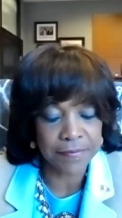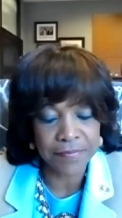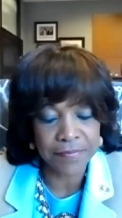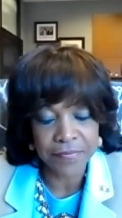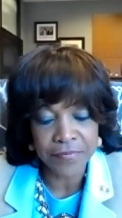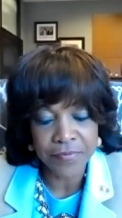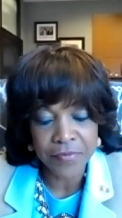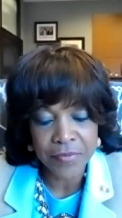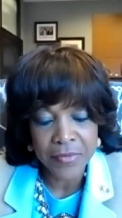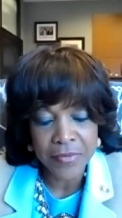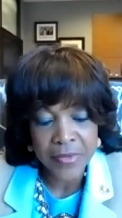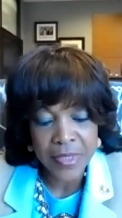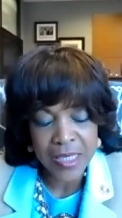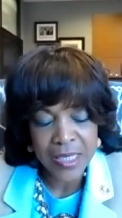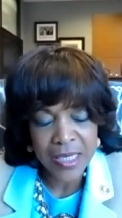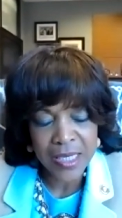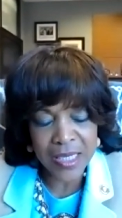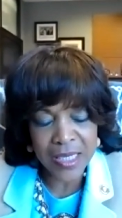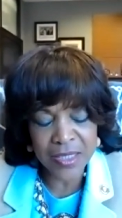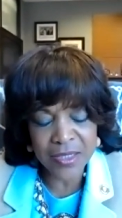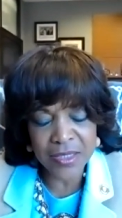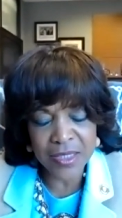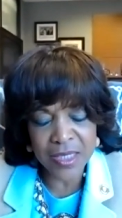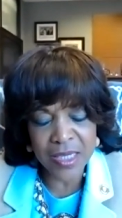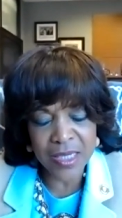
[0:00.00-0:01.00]

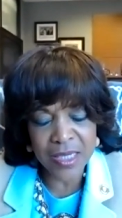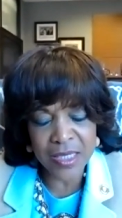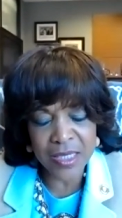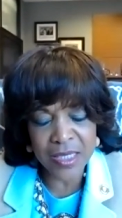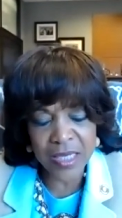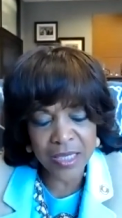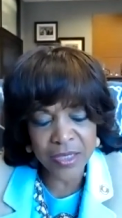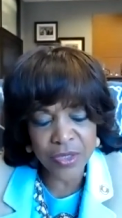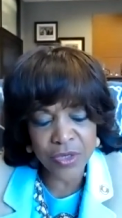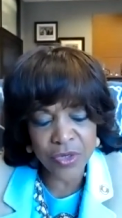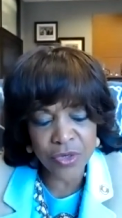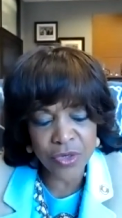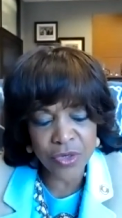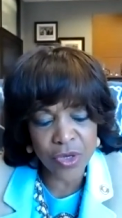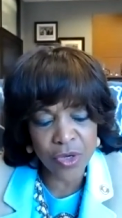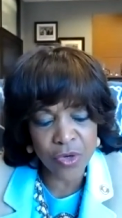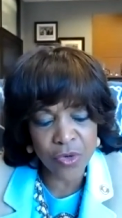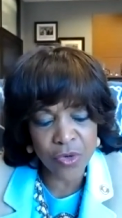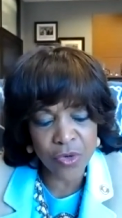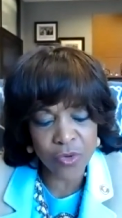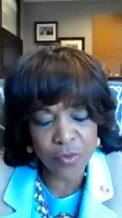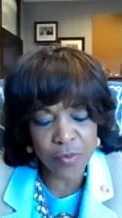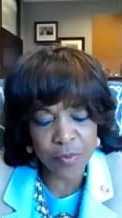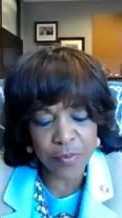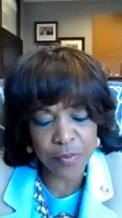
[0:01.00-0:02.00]
And you
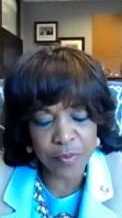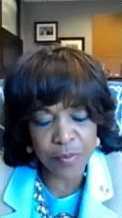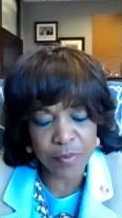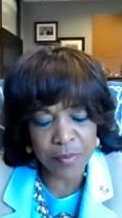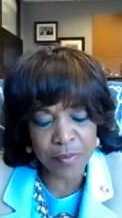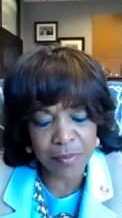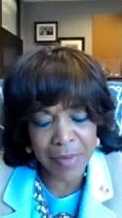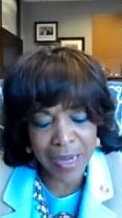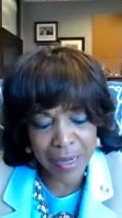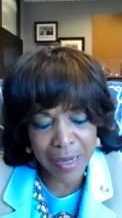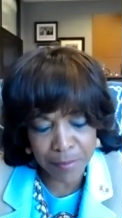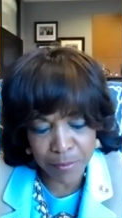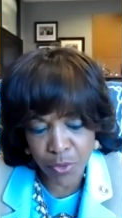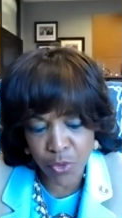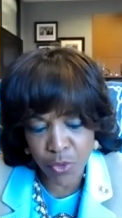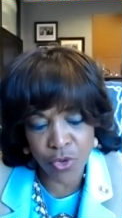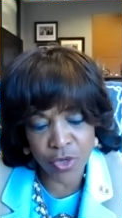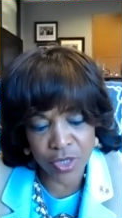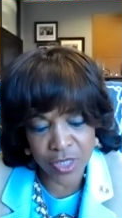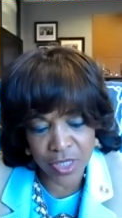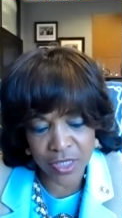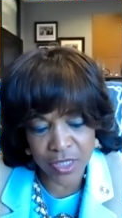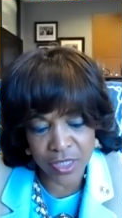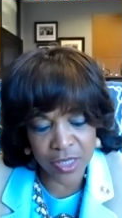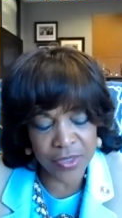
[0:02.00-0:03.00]
know, my
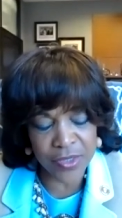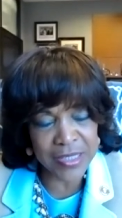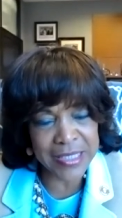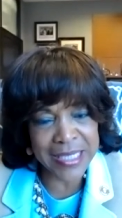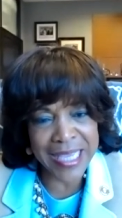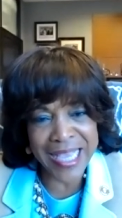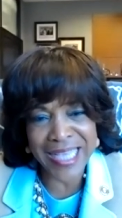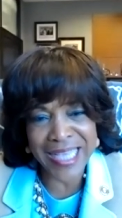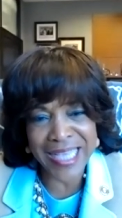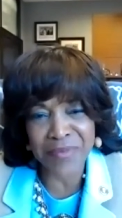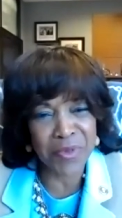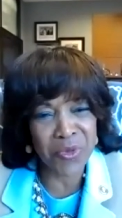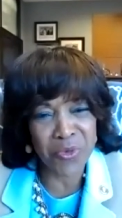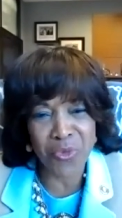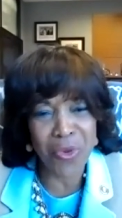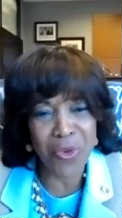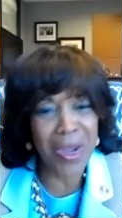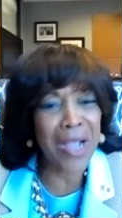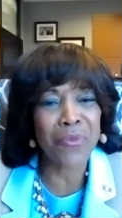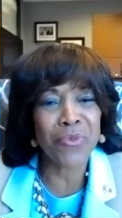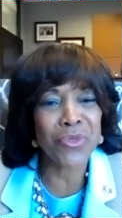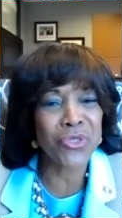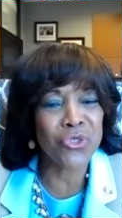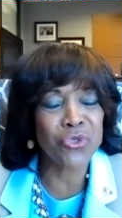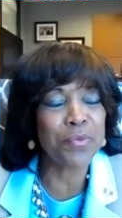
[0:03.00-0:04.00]
board and others asked me, why
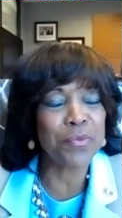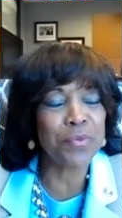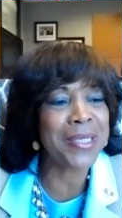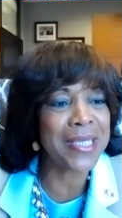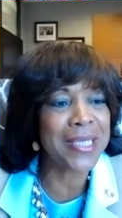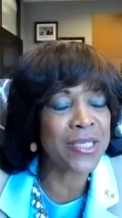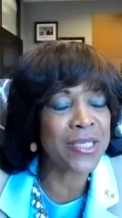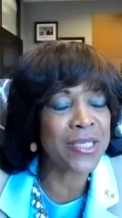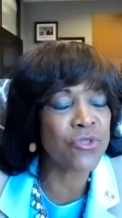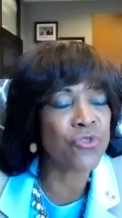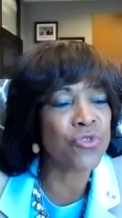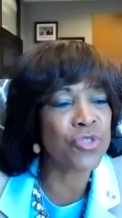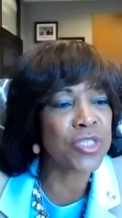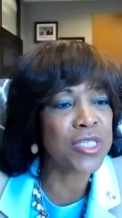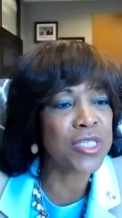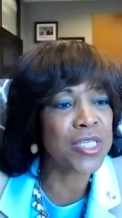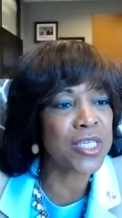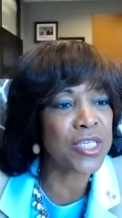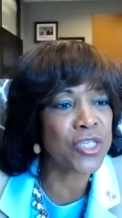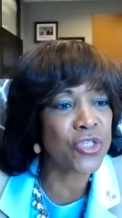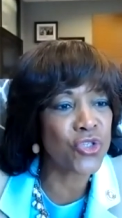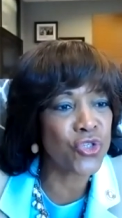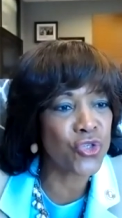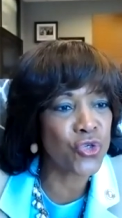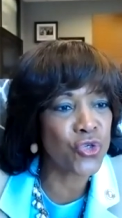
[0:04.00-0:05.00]
would you be interested
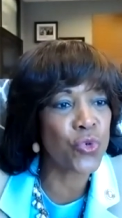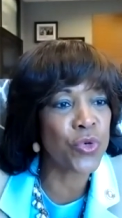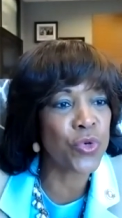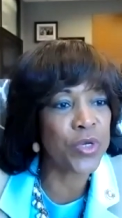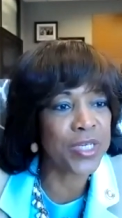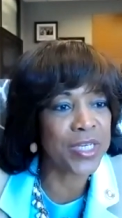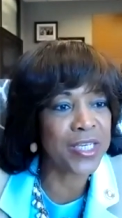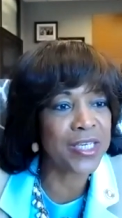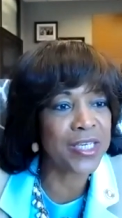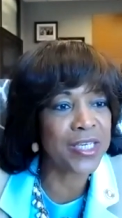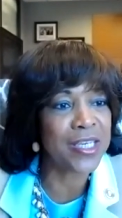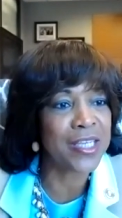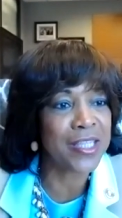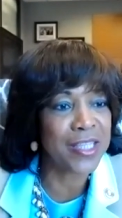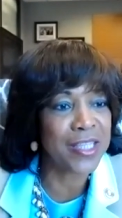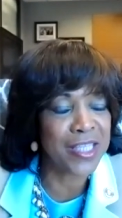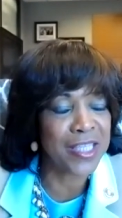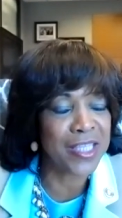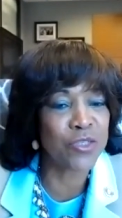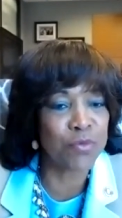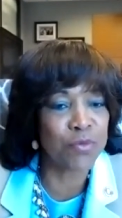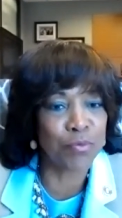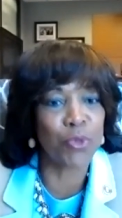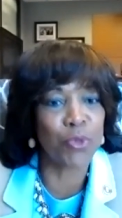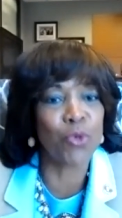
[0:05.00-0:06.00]
in joining
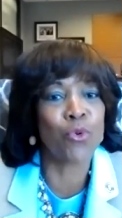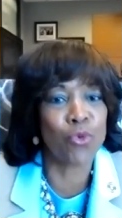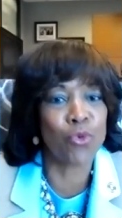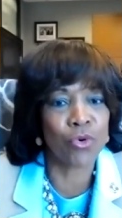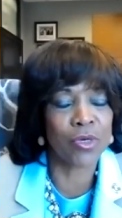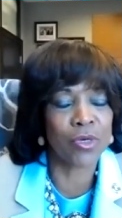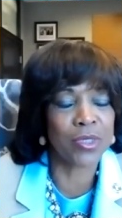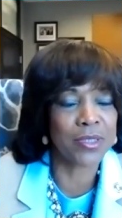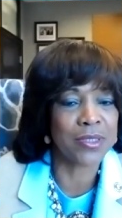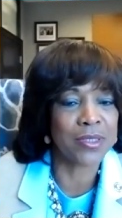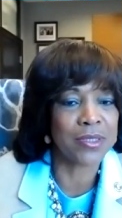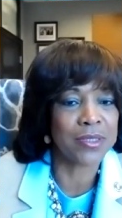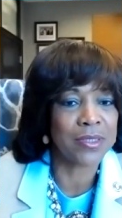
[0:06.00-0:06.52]
this board?